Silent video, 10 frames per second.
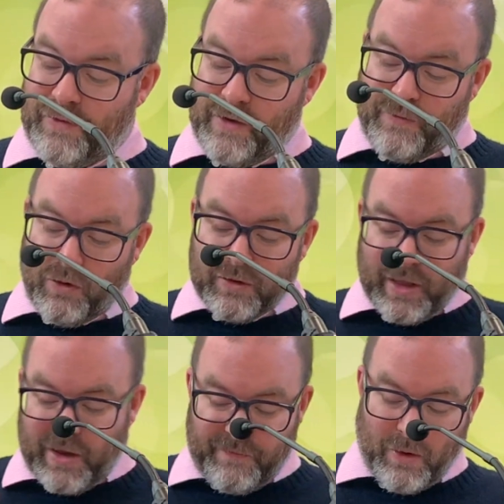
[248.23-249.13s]
If
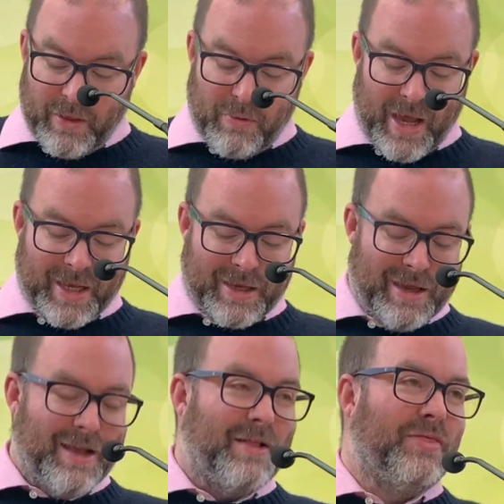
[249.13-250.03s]
only fill the blank,
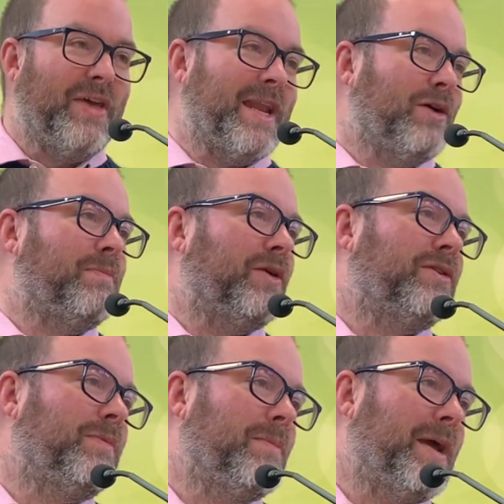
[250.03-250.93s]
then I'd be able
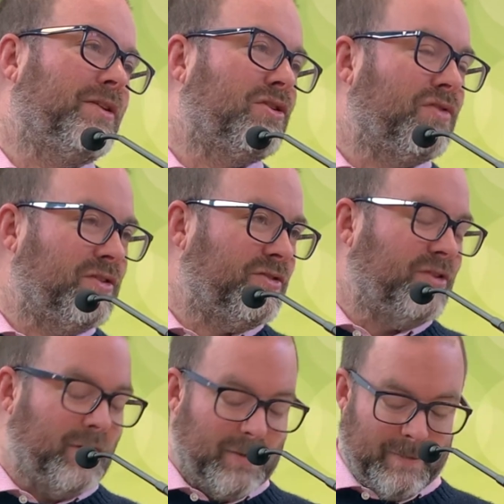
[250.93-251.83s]
to be a better Christian.